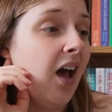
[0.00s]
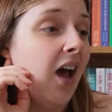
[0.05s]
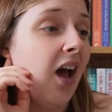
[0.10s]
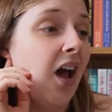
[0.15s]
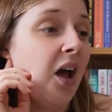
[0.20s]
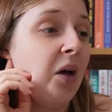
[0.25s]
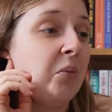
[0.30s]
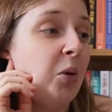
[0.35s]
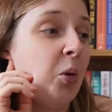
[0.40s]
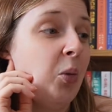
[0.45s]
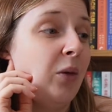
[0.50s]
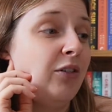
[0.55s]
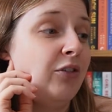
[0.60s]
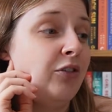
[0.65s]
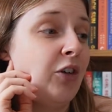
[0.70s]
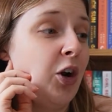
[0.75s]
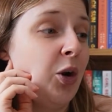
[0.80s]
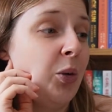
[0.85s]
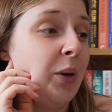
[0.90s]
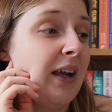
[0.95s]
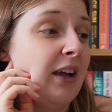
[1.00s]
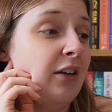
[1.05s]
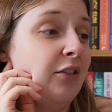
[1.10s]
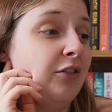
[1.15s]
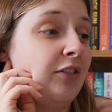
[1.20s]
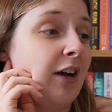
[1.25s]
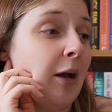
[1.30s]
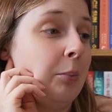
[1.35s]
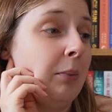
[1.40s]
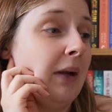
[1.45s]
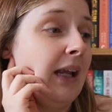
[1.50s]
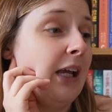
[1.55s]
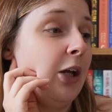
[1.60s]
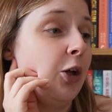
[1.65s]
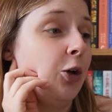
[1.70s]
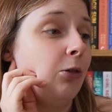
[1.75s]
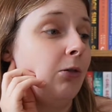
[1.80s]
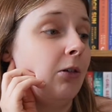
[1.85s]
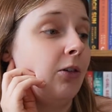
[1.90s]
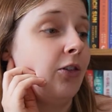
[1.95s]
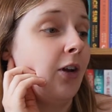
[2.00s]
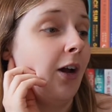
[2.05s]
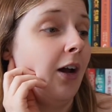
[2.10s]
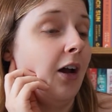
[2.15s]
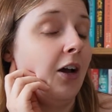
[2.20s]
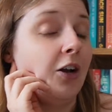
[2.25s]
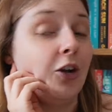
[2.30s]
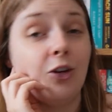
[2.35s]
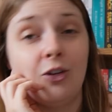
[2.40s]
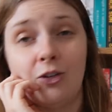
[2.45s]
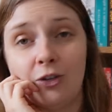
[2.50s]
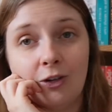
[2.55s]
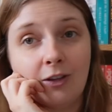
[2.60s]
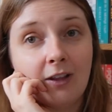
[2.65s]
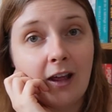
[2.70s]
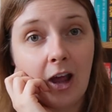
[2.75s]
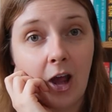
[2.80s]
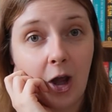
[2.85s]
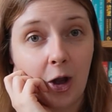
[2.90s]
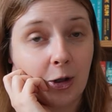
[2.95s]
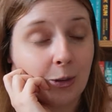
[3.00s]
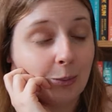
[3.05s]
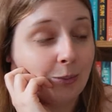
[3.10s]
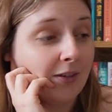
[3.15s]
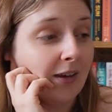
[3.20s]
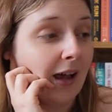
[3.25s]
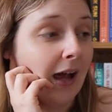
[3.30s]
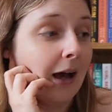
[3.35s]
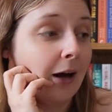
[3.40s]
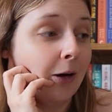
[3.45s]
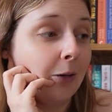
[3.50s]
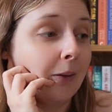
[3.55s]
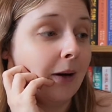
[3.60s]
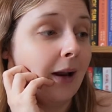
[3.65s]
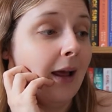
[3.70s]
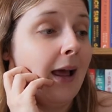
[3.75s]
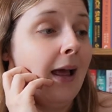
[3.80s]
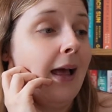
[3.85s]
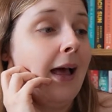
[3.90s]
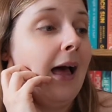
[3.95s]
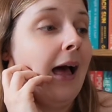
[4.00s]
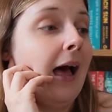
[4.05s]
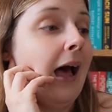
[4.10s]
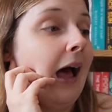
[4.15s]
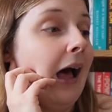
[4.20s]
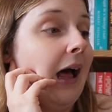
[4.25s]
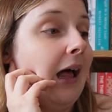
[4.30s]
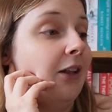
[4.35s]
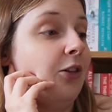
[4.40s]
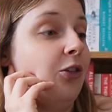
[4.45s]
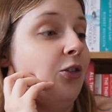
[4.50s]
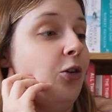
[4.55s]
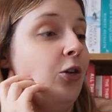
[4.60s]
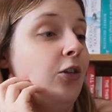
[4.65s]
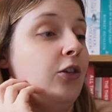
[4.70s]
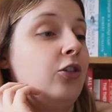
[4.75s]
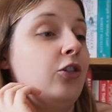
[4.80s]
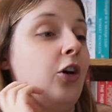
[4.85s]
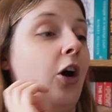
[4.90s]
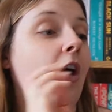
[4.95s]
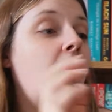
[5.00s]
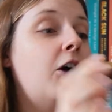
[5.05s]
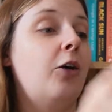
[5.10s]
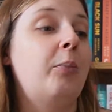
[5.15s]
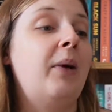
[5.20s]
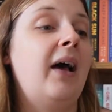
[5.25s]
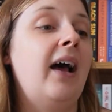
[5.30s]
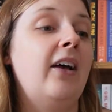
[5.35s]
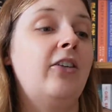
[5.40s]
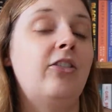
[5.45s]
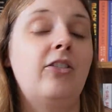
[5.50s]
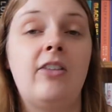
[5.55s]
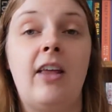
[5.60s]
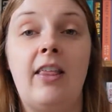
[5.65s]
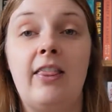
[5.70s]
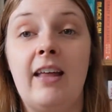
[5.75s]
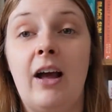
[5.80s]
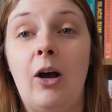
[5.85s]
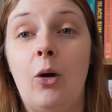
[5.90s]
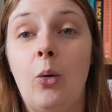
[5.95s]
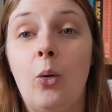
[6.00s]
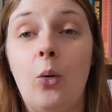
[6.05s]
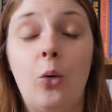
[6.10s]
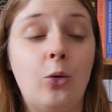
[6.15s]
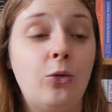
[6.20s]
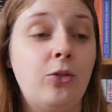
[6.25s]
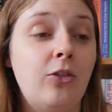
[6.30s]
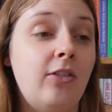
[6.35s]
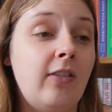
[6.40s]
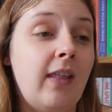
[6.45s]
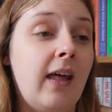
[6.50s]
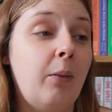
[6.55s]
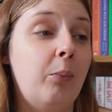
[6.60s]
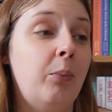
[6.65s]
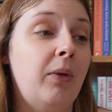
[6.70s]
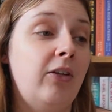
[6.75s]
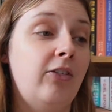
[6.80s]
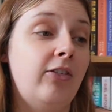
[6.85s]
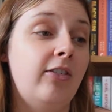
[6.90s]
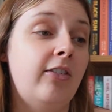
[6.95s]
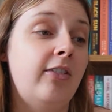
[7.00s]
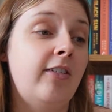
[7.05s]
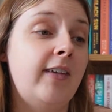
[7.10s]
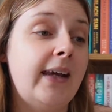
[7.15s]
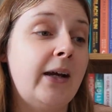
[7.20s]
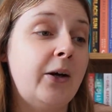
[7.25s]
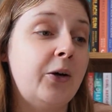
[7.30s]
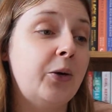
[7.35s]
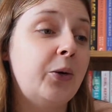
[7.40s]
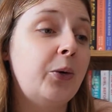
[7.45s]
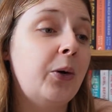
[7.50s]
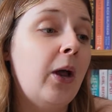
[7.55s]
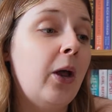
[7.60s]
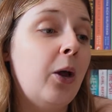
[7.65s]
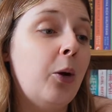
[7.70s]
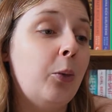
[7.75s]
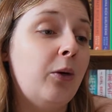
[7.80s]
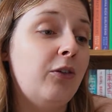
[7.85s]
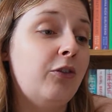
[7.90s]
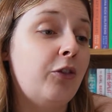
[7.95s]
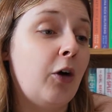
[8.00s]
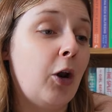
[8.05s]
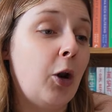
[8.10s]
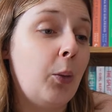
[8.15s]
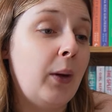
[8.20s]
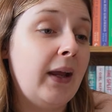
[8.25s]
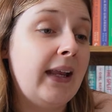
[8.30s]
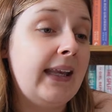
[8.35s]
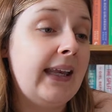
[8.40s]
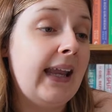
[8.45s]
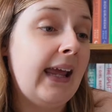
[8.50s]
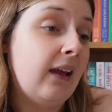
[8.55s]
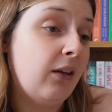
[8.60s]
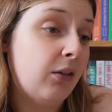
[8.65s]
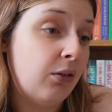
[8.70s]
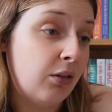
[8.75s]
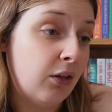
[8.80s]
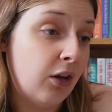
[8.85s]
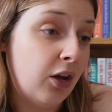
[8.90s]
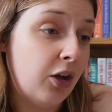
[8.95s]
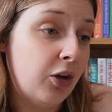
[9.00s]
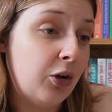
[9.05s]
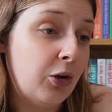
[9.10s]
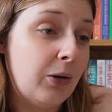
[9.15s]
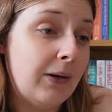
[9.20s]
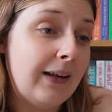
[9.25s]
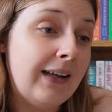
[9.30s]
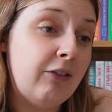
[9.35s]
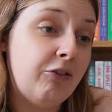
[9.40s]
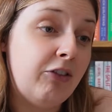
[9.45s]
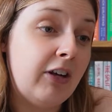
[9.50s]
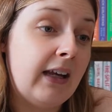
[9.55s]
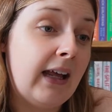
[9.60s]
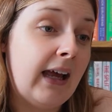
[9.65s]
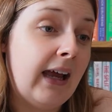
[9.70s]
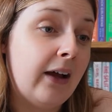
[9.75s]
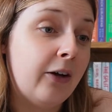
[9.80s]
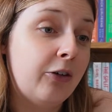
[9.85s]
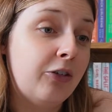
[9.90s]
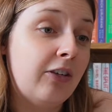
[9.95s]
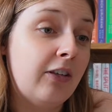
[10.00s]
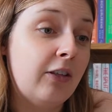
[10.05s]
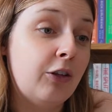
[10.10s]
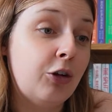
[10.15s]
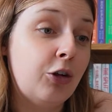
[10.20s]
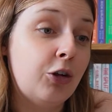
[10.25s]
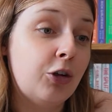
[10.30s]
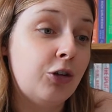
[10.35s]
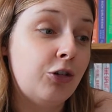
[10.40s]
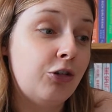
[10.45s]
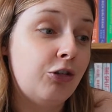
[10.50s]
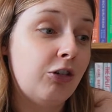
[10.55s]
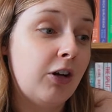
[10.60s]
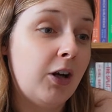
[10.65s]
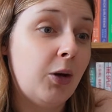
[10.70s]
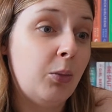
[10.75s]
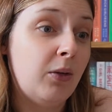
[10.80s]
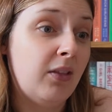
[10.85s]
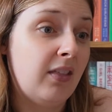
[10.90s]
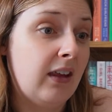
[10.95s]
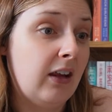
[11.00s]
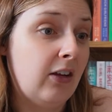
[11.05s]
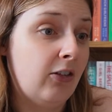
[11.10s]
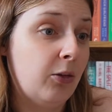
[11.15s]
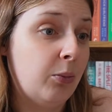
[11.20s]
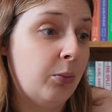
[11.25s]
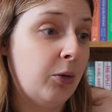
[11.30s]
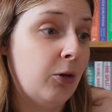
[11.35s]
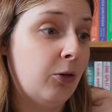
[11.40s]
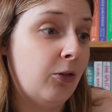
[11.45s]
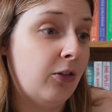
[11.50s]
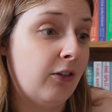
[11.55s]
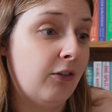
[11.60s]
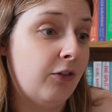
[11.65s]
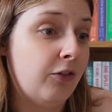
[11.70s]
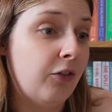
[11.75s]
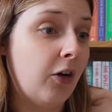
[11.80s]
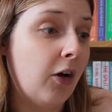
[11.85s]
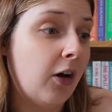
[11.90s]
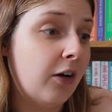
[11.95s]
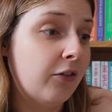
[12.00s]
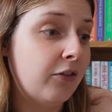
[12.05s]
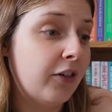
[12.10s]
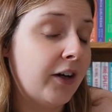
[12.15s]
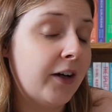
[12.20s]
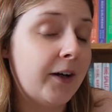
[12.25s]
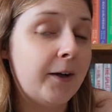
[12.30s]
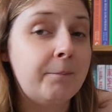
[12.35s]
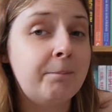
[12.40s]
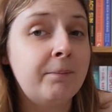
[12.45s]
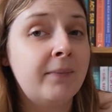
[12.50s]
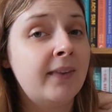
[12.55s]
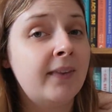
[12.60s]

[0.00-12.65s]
We're following a family who return to their hometown and to the dark past that haunts them still. We're following Nathan, who lived in a house in the country with his abusive father.